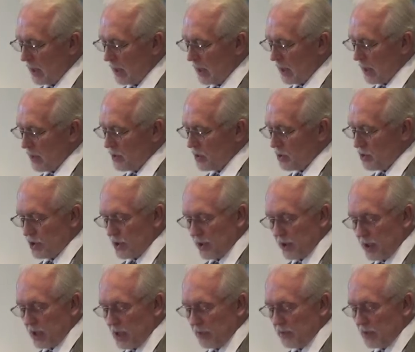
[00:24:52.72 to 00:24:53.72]
It is a
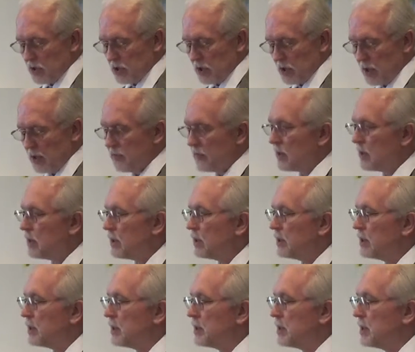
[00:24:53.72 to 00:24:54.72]
journey of achieving
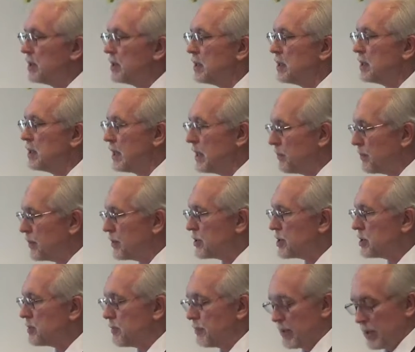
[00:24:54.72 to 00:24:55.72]
deeper
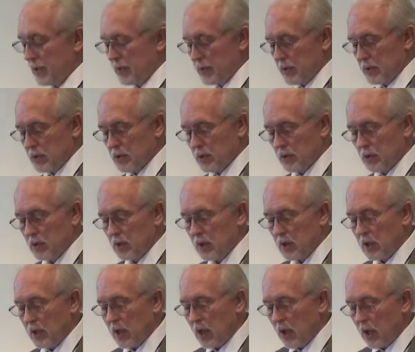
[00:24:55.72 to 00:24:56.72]
spiritual
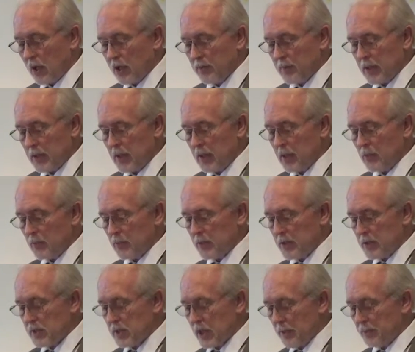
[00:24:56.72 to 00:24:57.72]
harmony,
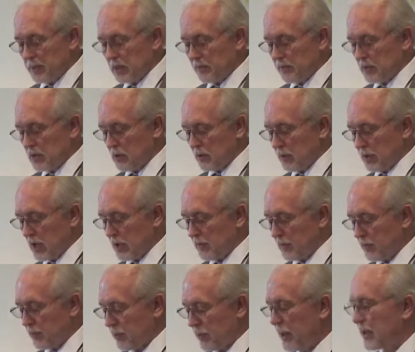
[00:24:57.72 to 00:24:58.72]
receptive to an
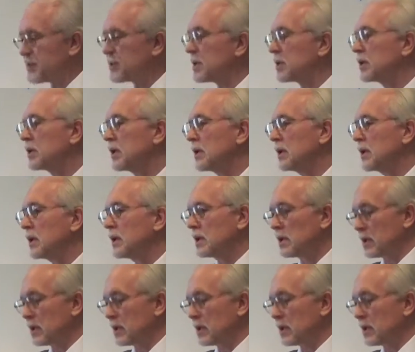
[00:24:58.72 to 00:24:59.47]
ever-present and